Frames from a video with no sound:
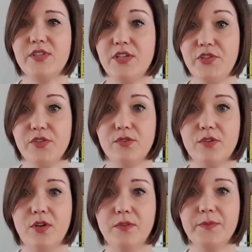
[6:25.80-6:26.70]
changing your
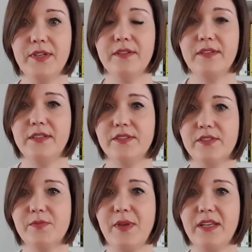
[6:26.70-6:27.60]
content and
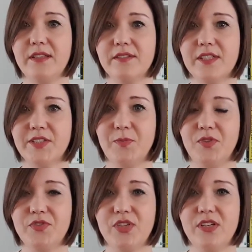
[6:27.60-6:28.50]
just making some
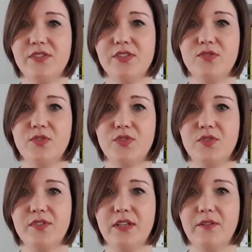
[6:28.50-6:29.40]
small changes to
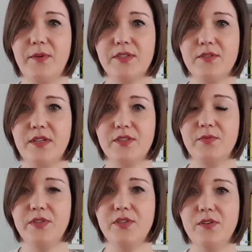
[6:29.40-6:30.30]
ensure that it
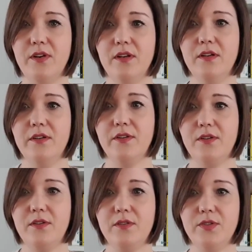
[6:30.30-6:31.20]
resonates with your
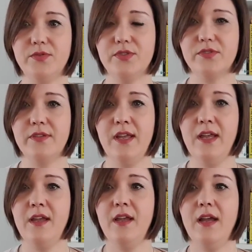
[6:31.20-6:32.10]
users.
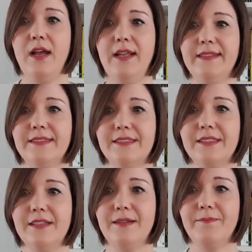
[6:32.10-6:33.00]
And
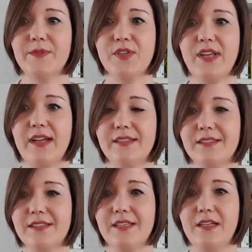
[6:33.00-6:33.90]
so yeah, as
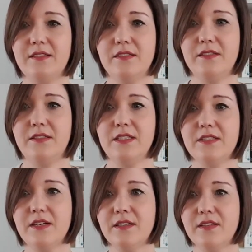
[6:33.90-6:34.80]
I said,
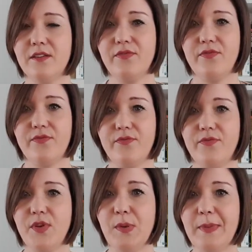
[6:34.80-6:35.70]
these are the
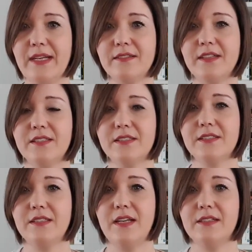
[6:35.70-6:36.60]
few
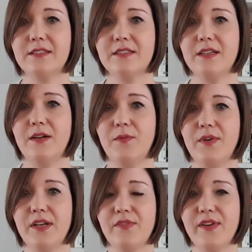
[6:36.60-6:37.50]
metrics that I
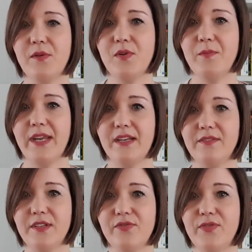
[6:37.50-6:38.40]
really think will make a
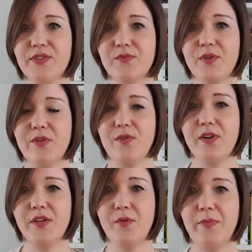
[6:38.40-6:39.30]
difference when you
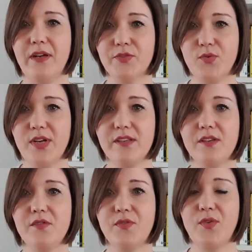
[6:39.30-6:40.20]
look at your bounce rate
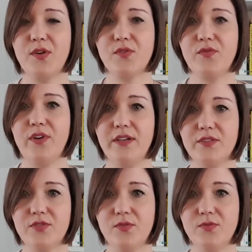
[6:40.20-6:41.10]
and you're trying to find
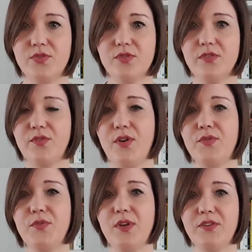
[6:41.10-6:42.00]
a solution and
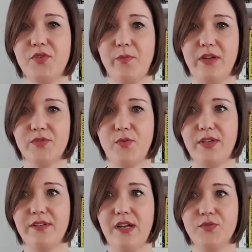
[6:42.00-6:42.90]
trying to get your bounce
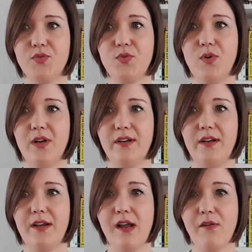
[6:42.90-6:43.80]
rate down to a
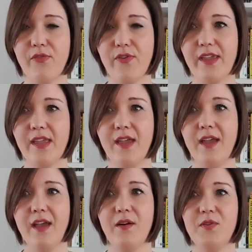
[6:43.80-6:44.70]
healthy,
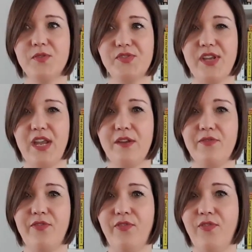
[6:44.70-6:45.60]
I would say
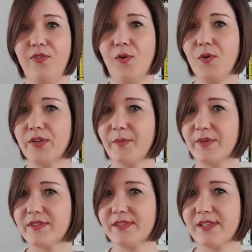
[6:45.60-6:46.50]

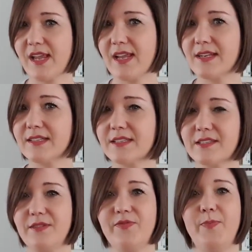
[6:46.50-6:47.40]

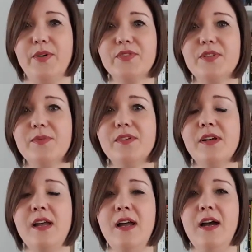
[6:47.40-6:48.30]
40% if
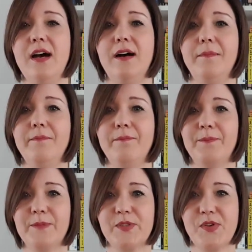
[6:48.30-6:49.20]
possible.
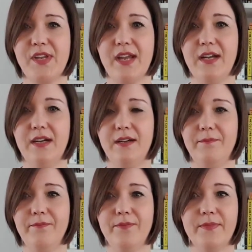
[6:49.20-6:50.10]
So yeah,